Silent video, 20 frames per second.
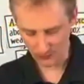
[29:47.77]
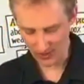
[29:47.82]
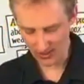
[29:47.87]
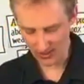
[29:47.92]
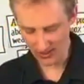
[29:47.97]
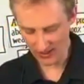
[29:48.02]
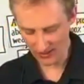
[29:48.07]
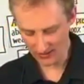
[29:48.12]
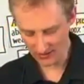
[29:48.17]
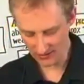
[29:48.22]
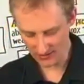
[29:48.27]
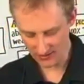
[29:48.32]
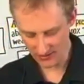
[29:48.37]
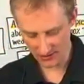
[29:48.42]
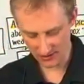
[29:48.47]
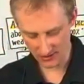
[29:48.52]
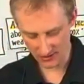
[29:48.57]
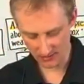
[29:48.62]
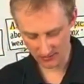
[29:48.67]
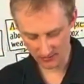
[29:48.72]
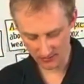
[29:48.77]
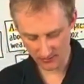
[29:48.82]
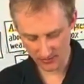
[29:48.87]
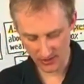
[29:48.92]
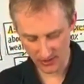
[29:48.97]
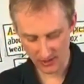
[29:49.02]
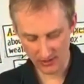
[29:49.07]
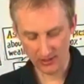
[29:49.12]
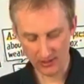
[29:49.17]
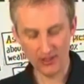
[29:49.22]
And
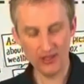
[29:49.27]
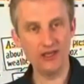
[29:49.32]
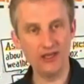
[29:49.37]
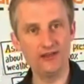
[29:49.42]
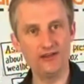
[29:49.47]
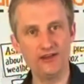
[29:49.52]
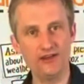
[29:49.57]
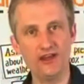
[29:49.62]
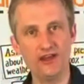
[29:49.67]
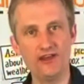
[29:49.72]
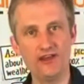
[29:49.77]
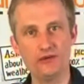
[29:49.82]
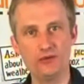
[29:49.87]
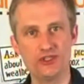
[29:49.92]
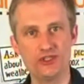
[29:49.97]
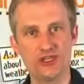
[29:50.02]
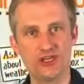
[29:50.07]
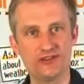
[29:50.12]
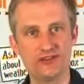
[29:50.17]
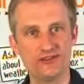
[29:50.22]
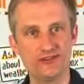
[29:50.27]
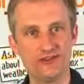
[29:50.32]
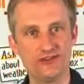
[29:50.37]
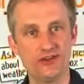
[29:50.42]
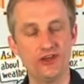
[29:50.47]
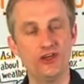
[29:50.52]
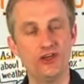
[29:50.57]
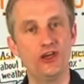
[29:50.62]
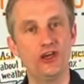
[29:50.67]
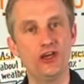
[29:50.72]
then I would just
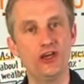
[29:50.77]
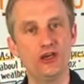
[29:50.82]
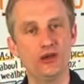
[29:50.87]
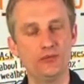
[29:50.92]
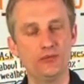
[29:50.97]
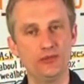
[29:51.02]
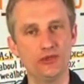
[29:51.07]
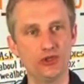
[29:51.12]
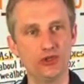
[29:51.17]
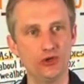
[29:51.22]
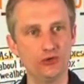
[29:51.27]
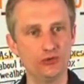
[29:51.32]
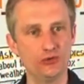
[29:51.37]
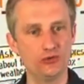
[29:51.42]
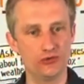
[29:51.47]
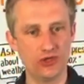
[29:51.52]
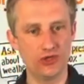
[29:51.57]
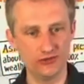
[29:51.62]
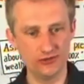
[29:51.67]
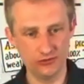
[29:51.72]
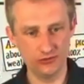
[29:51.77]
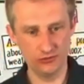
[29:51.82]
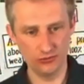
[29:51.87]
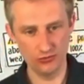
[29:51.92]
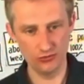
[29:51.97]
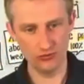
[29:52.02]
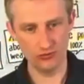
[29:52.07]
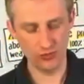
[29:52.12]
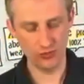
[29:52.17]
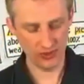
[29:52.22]
go around the
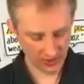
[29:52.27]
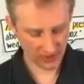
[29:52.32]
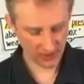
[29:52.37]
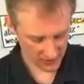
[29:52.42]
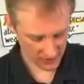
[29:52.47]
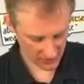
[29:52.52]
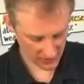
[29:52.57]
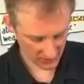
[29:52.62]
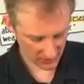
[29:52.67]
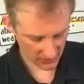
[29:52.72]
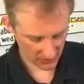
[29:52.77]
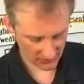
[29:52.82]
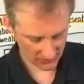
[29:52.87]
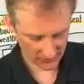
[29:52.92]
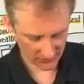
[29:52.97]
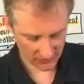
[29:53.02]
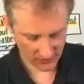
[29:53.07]
room. One idea is